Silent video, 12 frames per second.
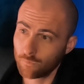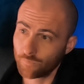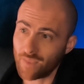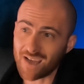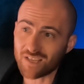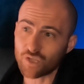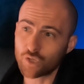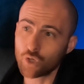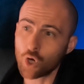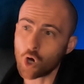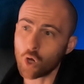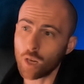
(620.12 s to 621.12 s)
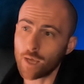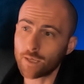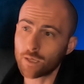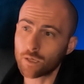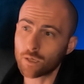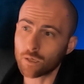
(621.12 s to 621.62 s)
That's not,
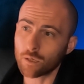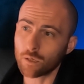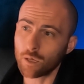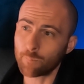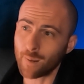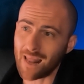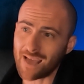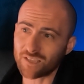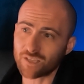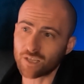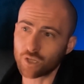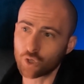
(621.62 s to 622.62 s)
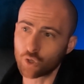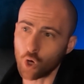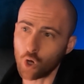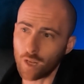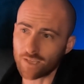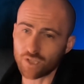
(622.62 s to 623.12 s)
like, a plastic
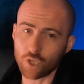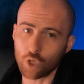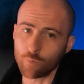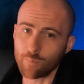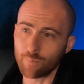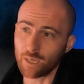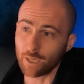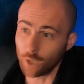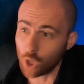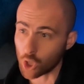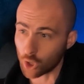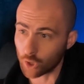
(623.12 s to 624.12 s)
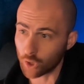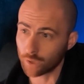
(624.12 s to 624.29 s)
doll. That's a human being. Look.